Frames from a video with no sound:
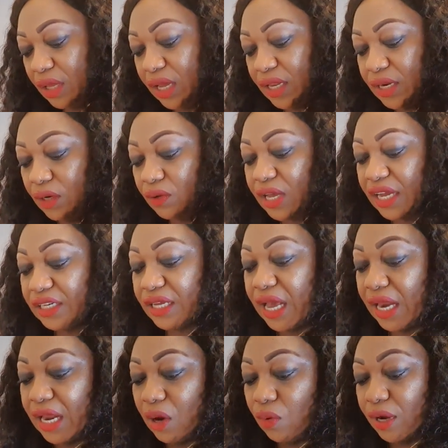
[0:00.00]
And then look at the
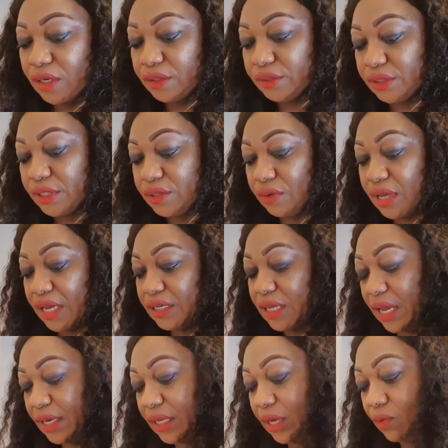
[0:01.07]
Ghana one. Just look at the
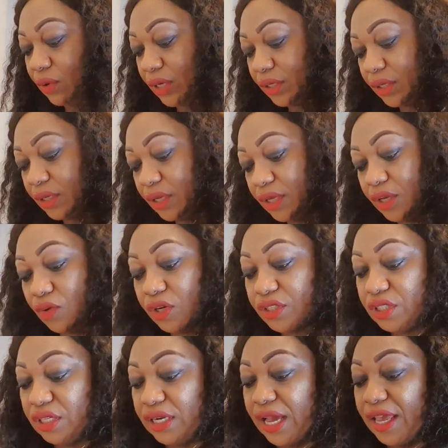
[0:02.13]
Ghanaian one. He was
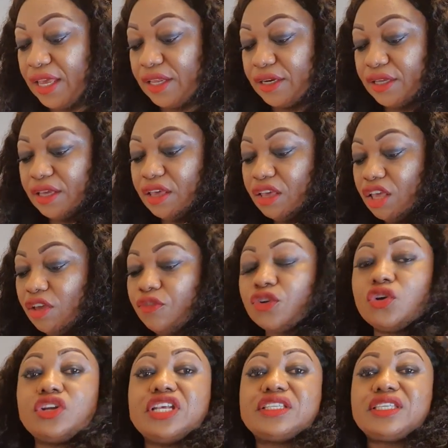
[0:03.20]
denying, even
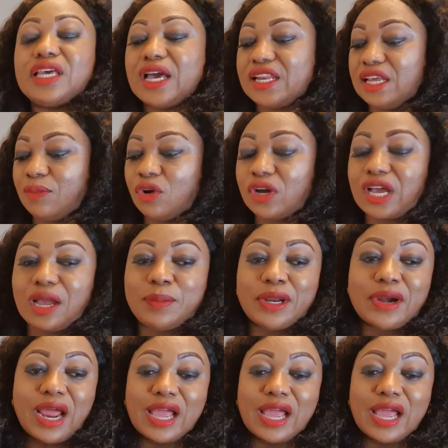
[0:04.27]
though they still had them on camera.